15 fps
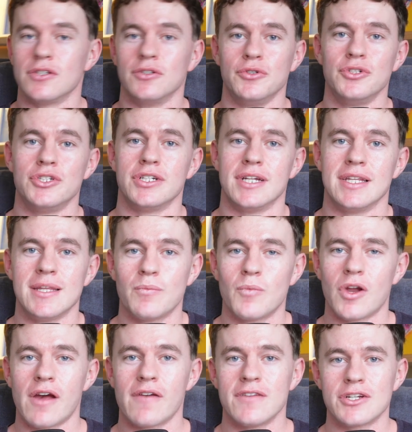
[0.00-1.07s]
solution, and then
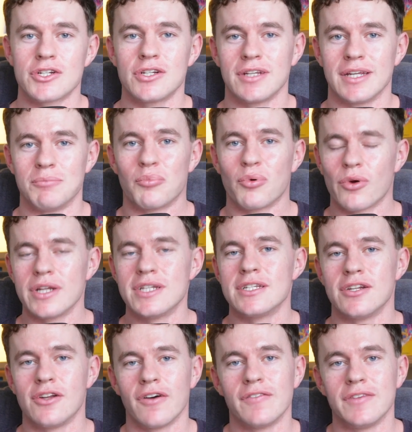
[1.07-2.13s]
when I eventually
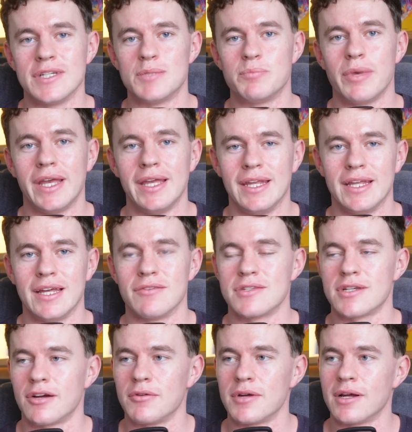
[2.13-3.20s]
printed off these
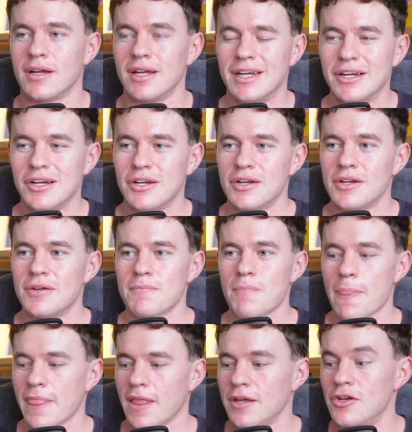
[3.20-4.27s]
PDFs, I
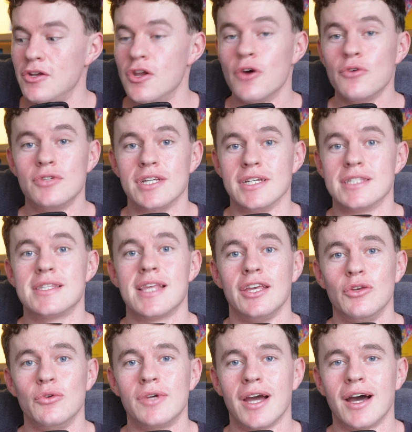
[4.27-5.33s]
noticed that
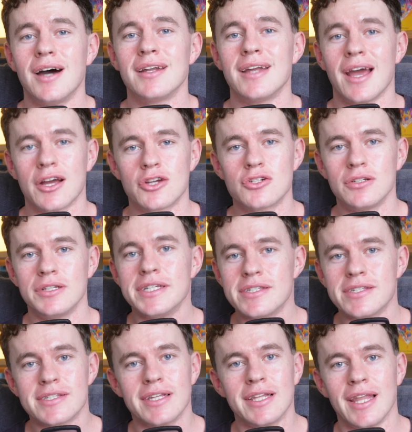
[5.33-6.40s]
you can't actually
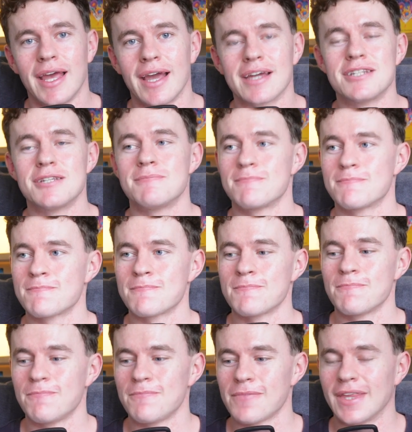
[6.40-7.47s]
select
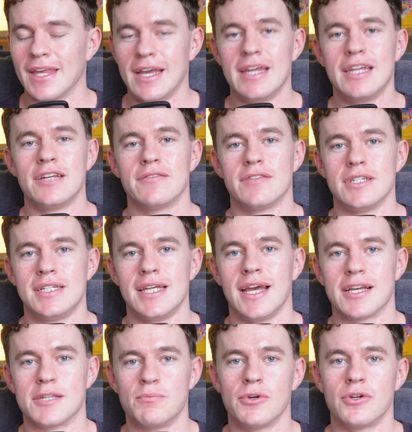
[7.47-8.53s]
any of the
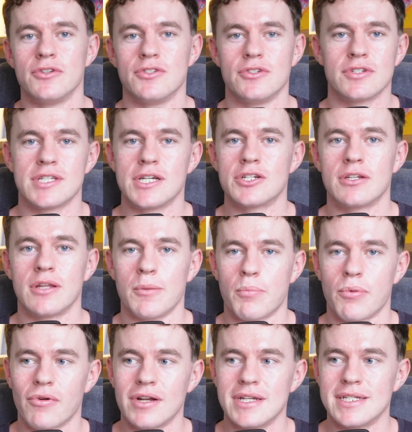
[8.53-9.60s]
text because you're essentially
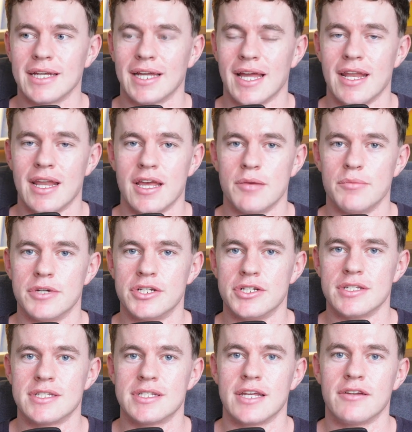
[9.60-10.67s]
printing an image
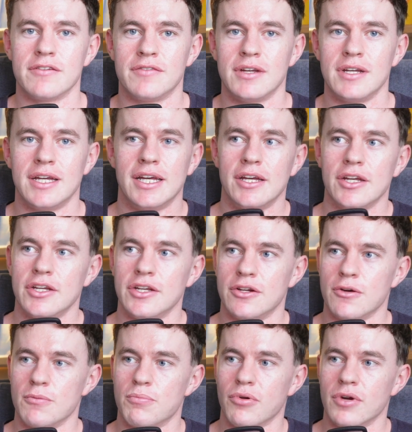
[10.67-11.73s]
instead of, you
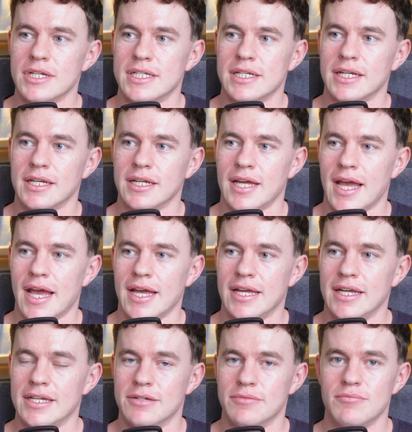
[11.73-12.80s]
know, printing
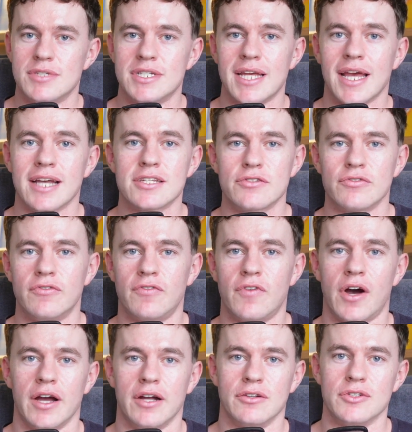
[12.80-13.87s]
a text
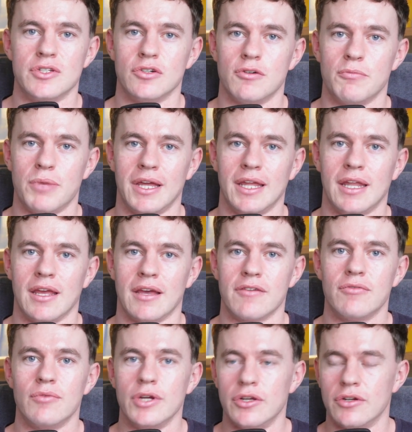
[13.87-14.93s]
file to a PDF
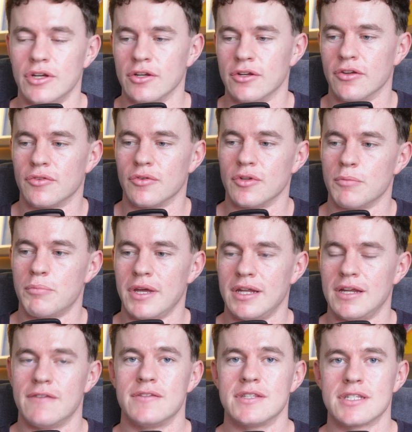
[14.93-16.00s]
where you can go through the
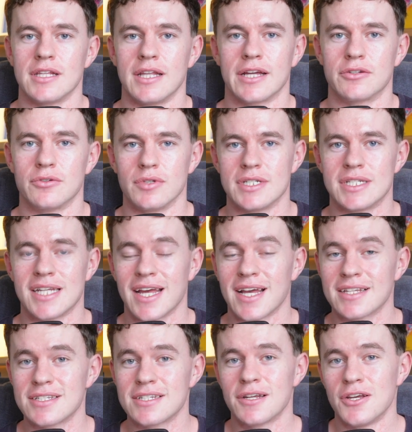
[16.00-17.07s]
PDF and select all the
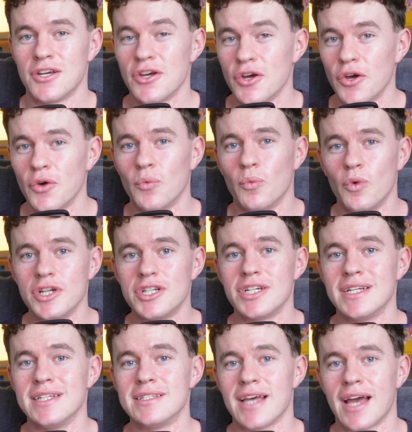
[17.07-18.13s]
text, which
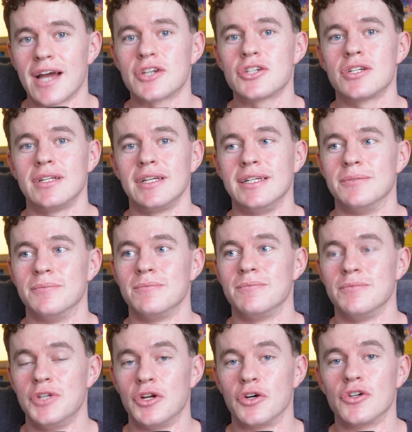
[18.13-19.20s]
is actually,
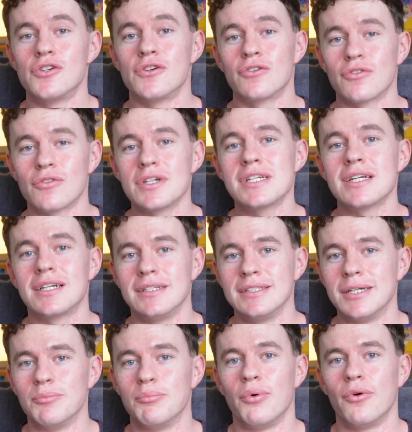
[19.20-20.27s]
you know,
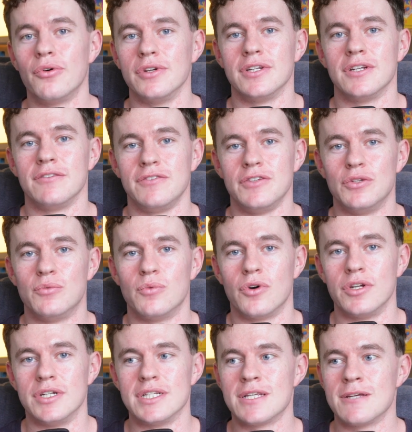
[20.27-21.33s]
critically important if you
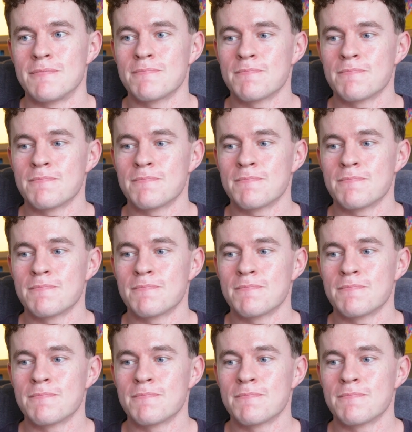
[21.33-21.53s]
want